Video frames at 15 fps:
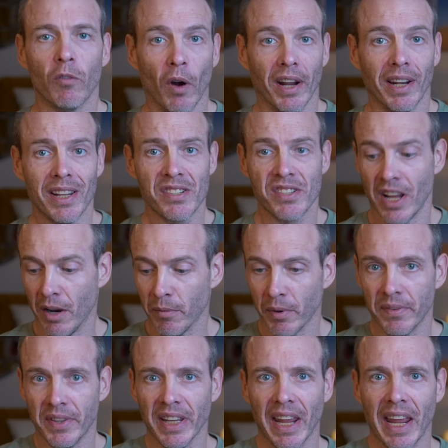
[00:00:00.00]
Right, let's start
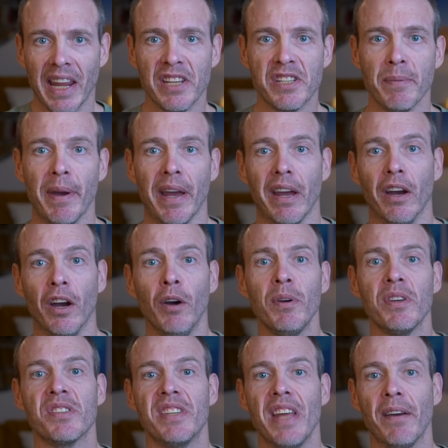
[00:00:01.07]
with the easy bit. Who
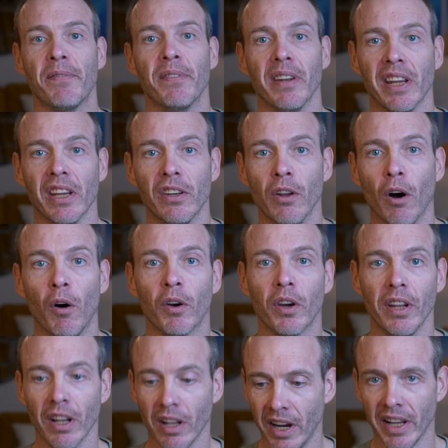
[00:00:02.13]
is definitely not
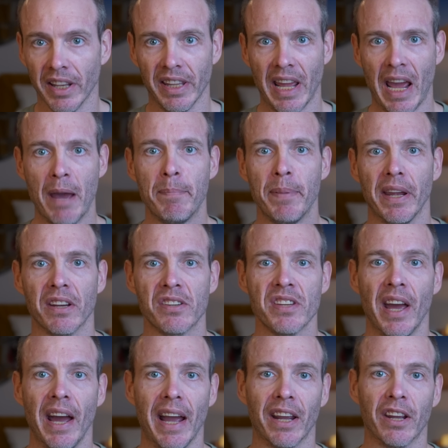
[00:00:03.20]
going to like the Epix
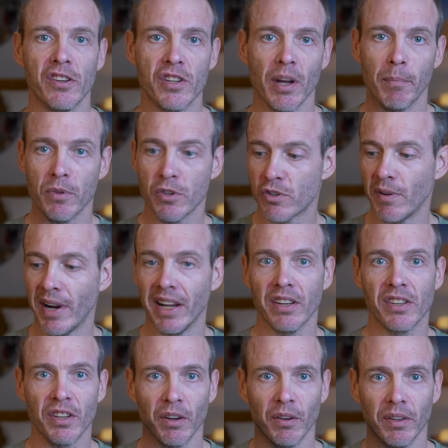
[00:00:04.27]
and can jump
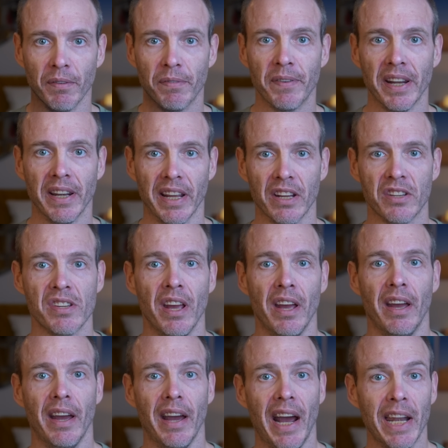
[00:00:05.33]
straight to the Fenix?
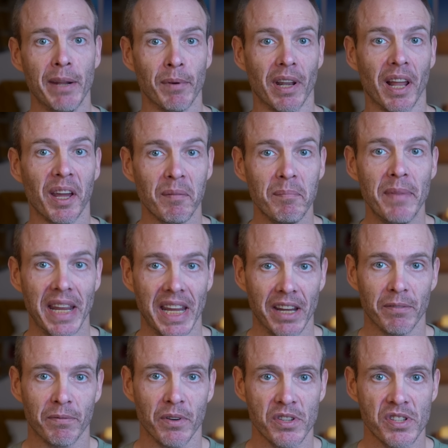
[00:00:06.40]
Anyone like me,
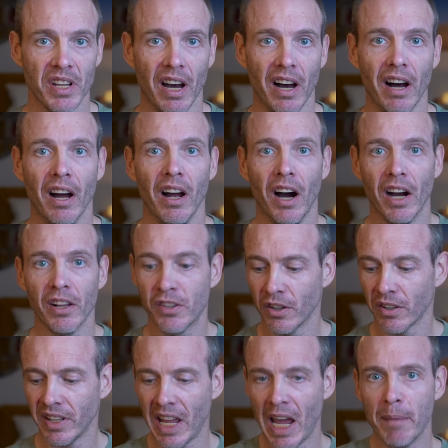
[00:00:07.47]
for a start. I
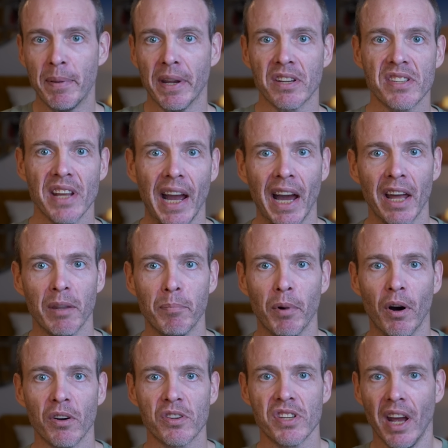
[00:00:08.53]
took the Epix out of the
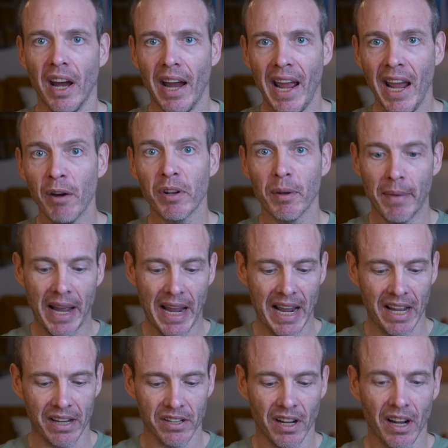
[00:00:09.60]
box, I held it in my
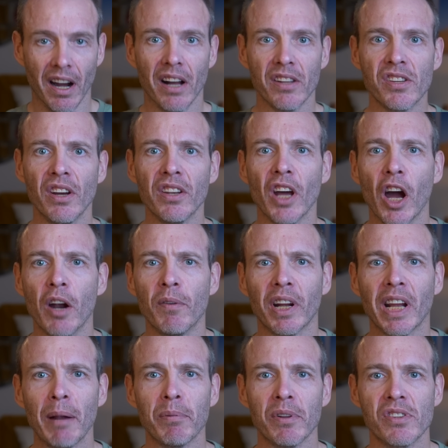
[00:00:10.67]
hand, I turned it over a
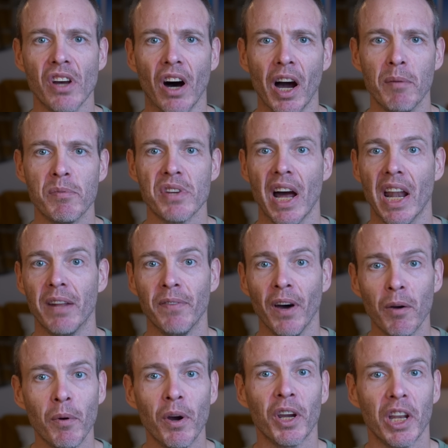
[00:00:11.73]
couple of times, and if
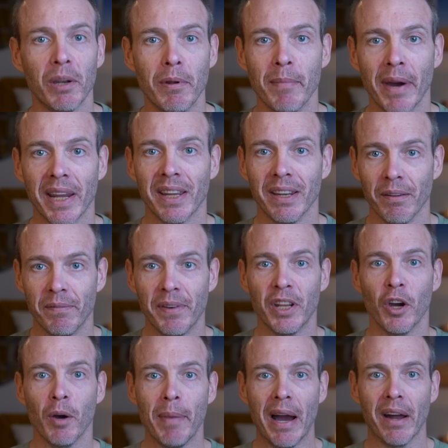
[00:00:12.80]
I weren't going to be making a
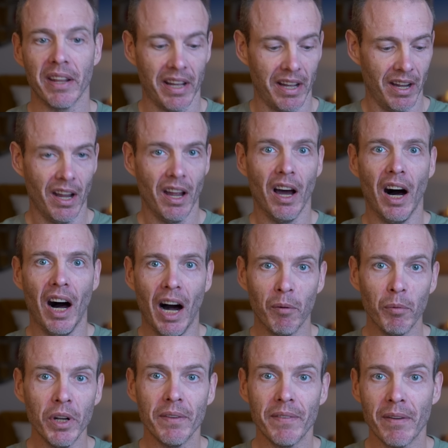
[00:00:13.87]
video about it, I
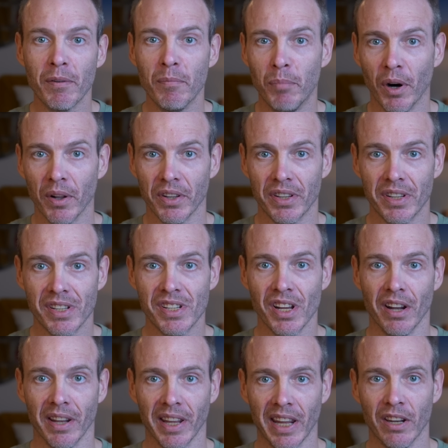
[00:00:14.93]
wouldn't have even bothered
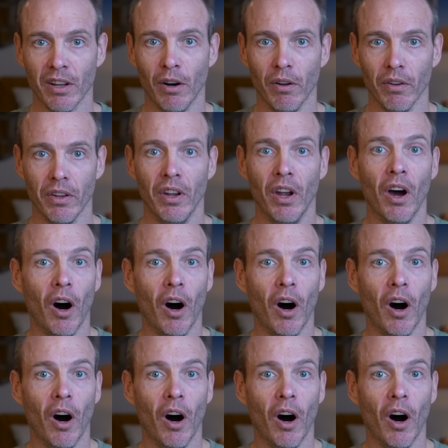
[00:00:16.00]
turning it on.